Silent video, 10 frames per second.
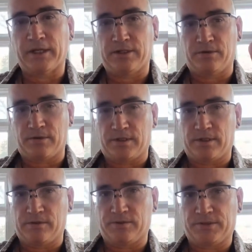you
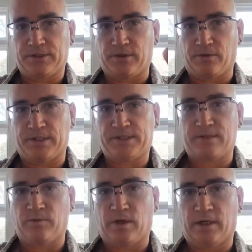use the Wisdom
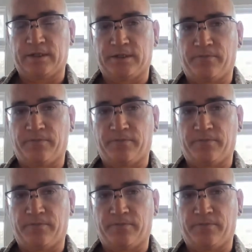Wand